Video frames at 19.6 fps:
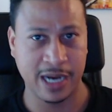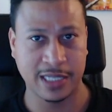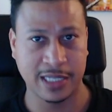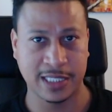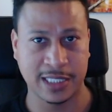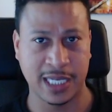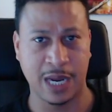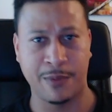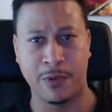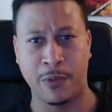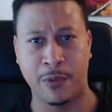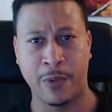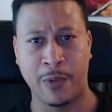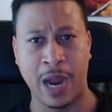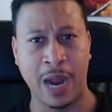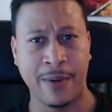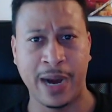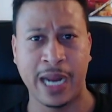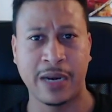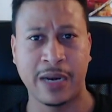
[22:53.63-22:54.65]
Because it's like, well,
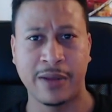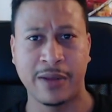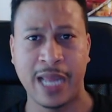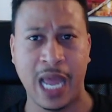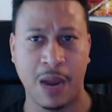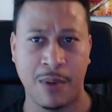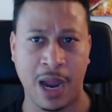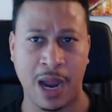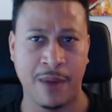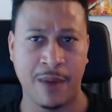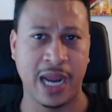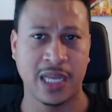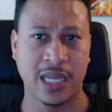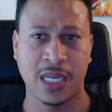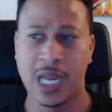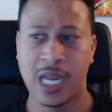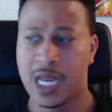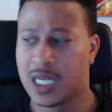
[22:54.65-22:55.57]
why would I do that? Why would I